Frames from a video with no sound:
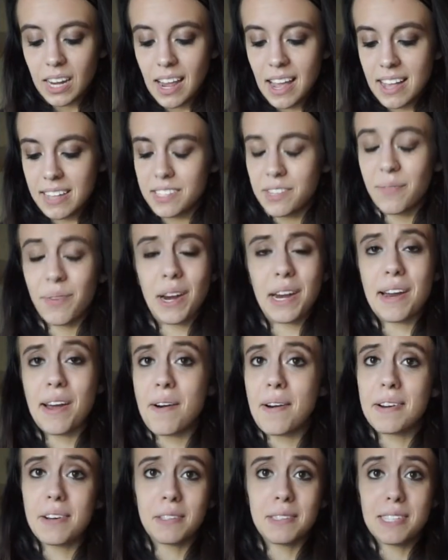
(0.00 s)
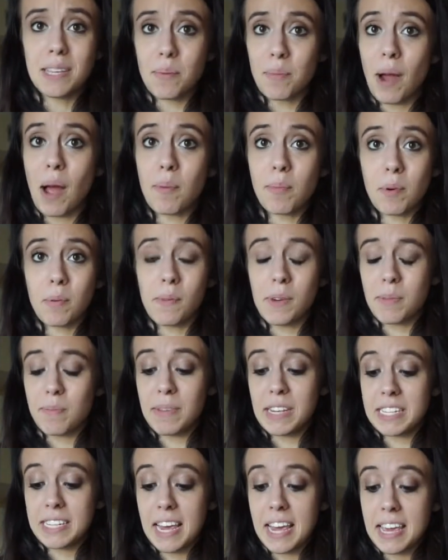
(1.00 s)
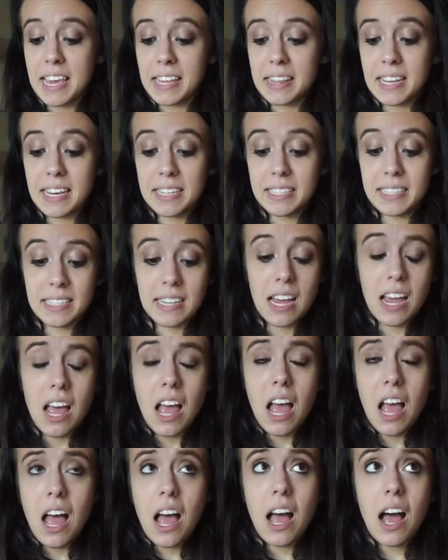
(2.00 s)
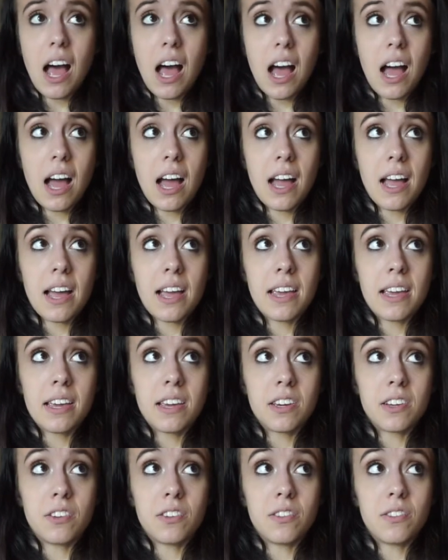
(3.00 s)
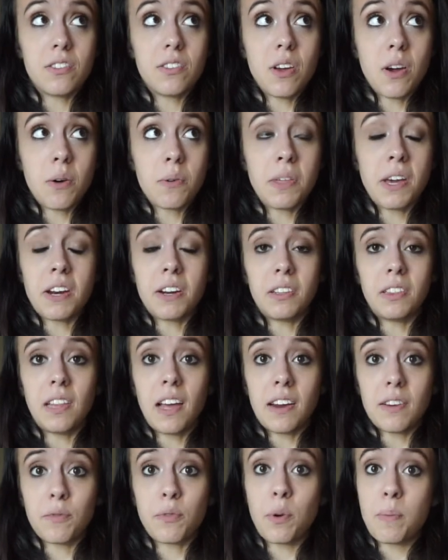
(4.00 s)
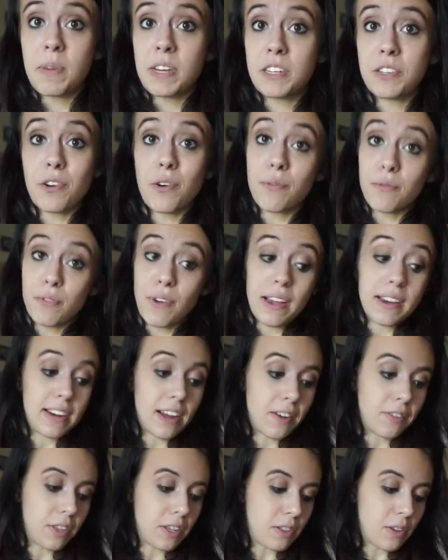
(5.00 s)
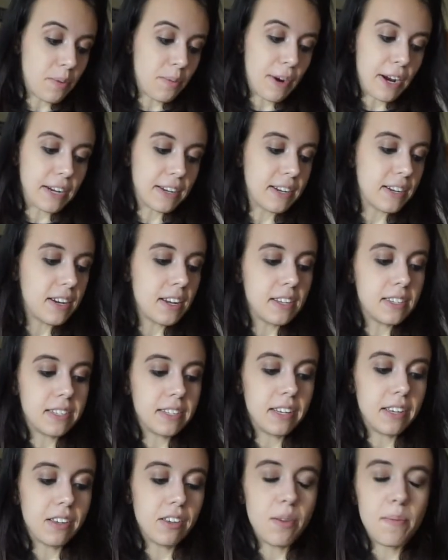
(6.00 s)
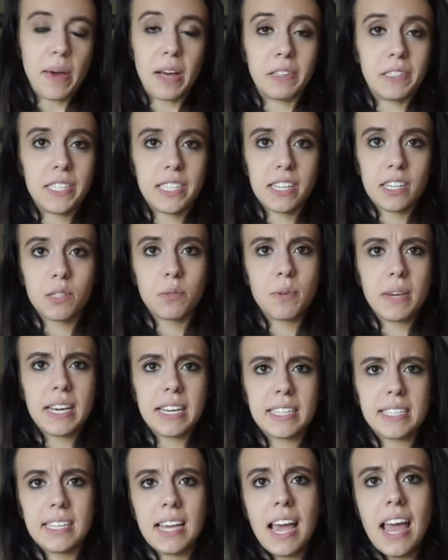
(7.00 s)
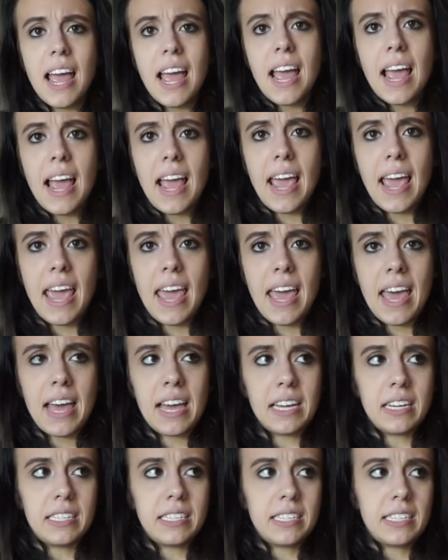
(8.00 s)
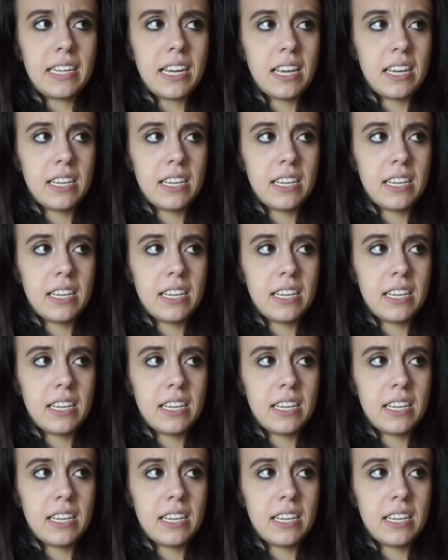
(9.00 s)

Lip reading: as of right now, I don't see a problem with me taking this. I know that a lot of women don't find out that they're pregnant until about 6 weeks, and